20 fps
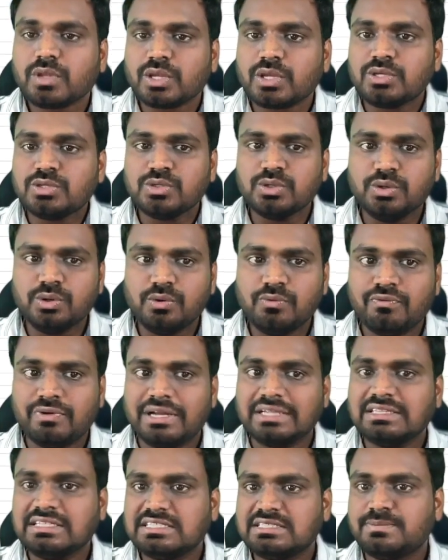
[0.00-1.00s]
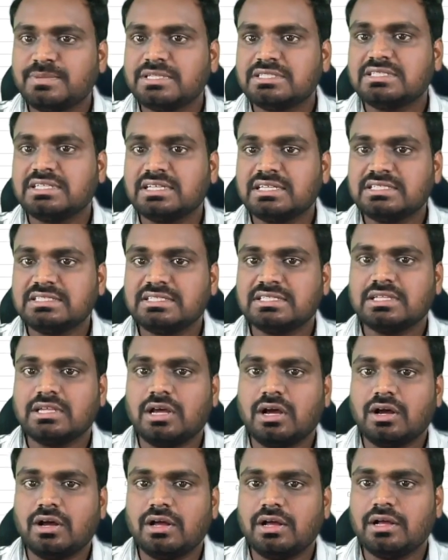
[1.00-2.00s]
So for this business,
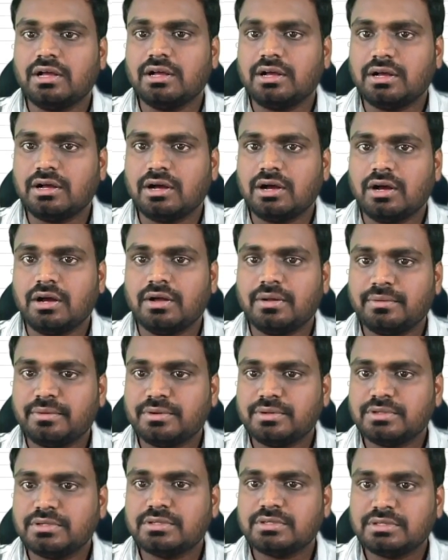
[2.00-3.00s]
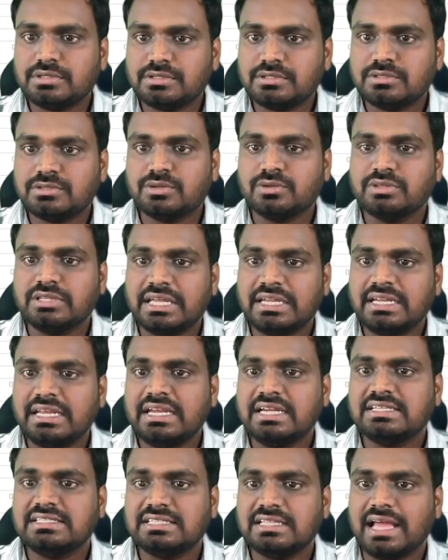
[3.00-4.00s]
so they
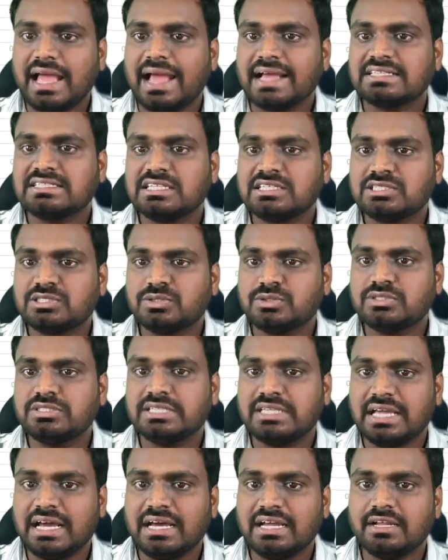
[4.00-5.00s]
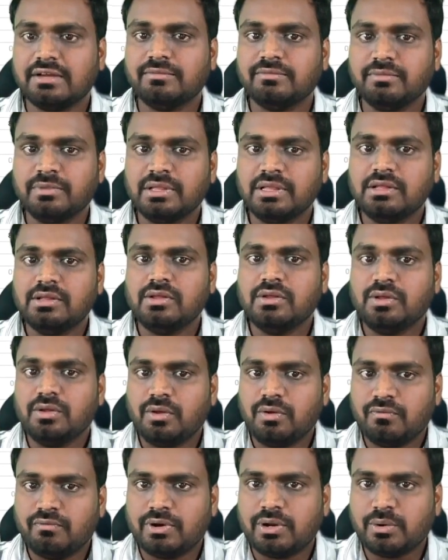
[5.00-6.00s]
need access to CRM
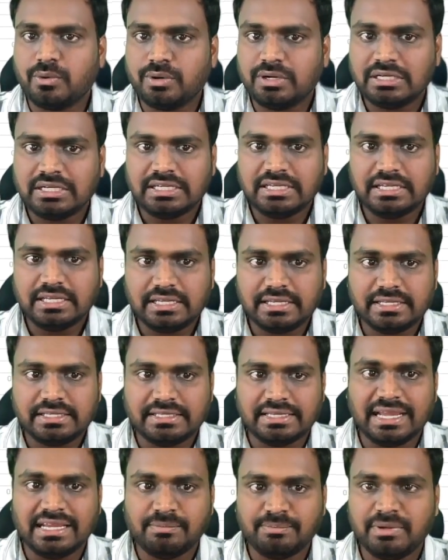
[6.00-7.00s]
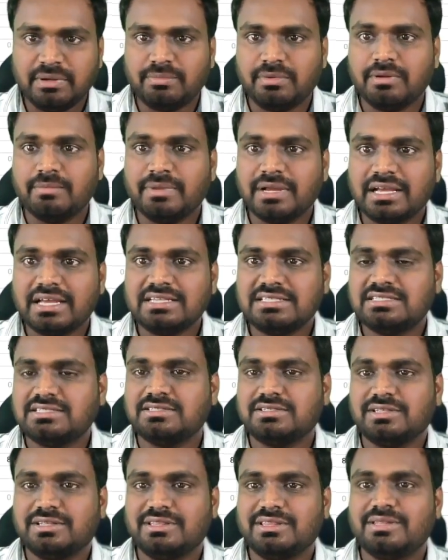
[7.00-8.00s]
for only 8 people,
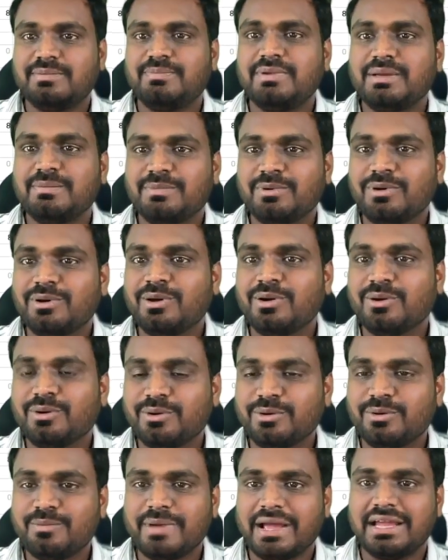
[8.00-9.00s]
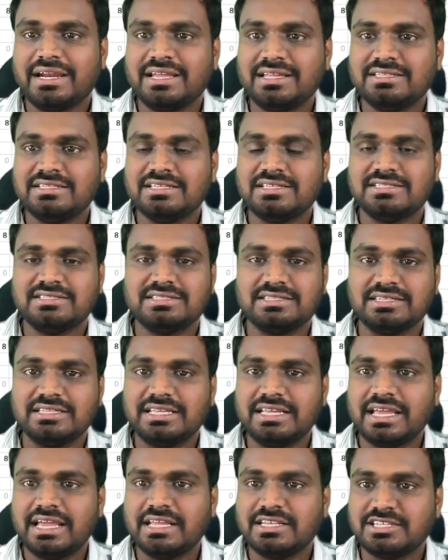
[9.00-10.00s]
because the people who manages
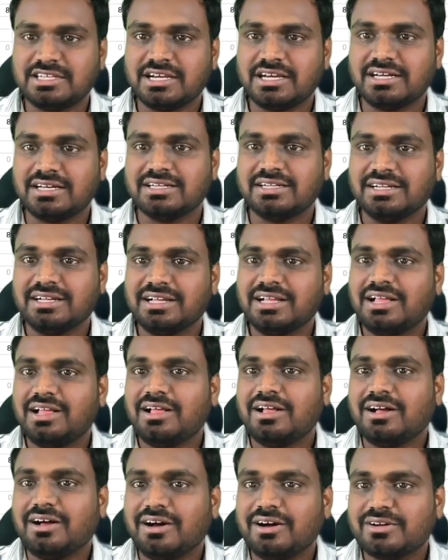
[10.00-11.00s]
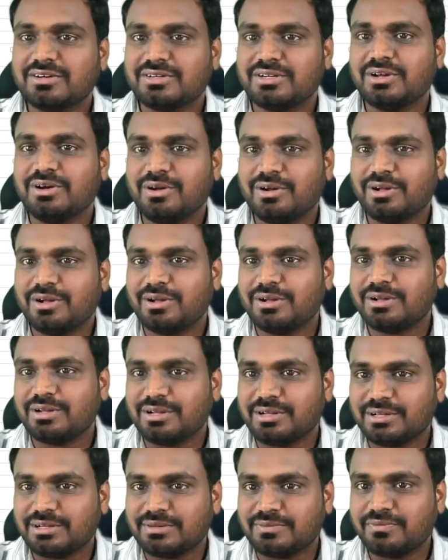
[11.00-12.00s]
the HR
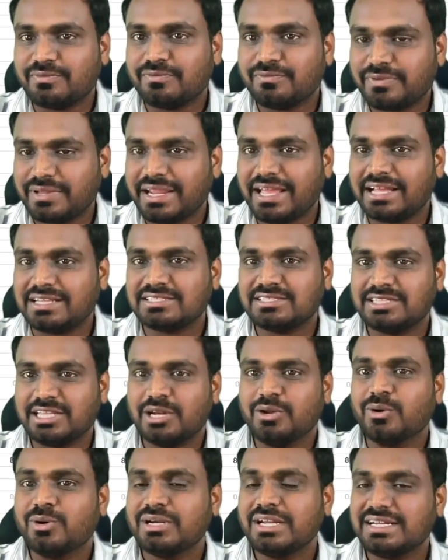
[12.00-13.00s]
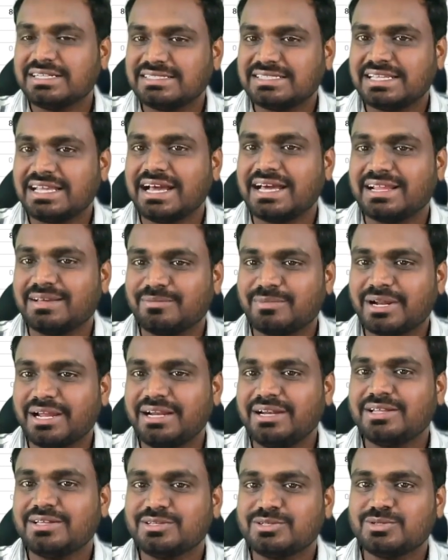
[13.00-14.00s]
or finance, they don't need CRM,
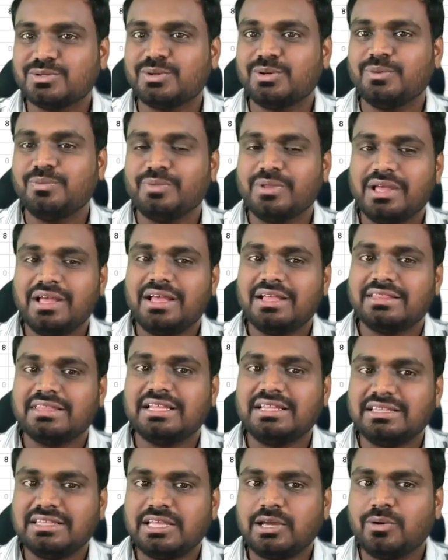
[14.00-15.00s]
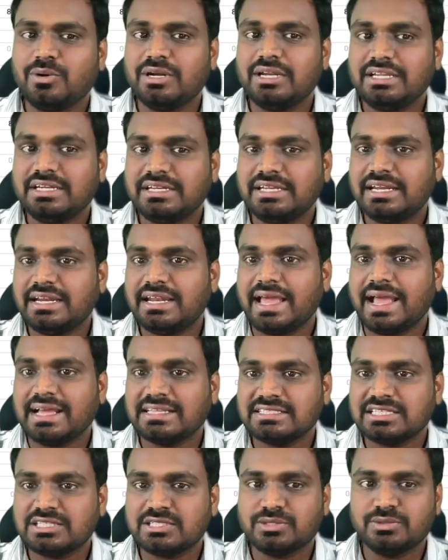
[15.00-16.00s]
right? So then they only need
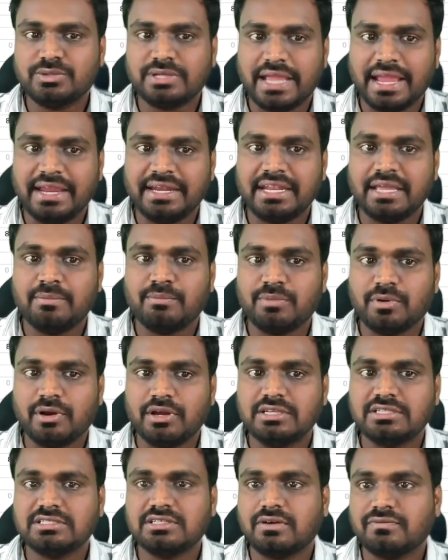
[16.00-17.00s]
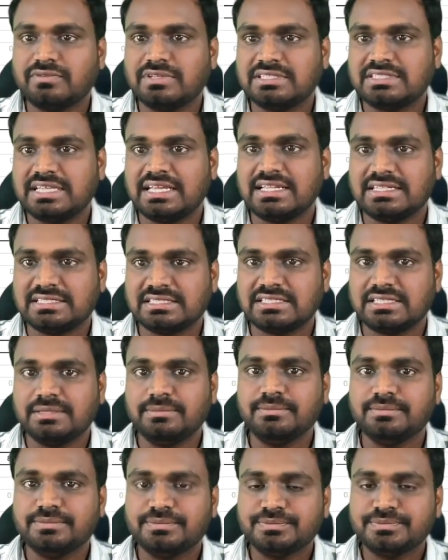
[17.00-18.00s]
access to 8 employees of the sales
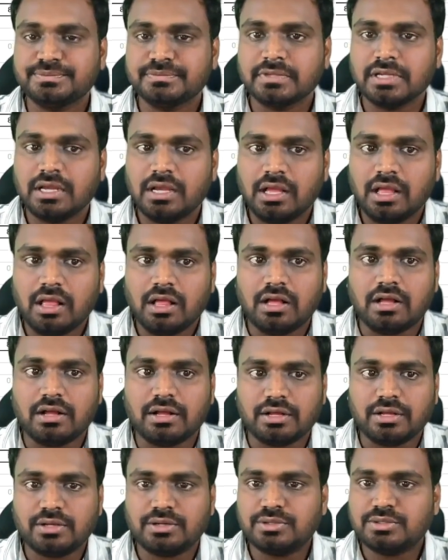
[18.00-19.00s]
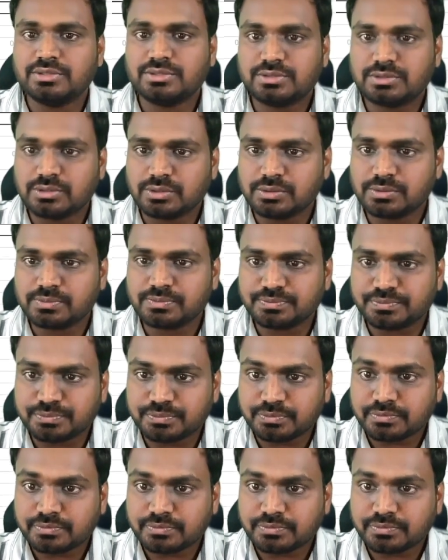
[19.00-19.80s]
team. So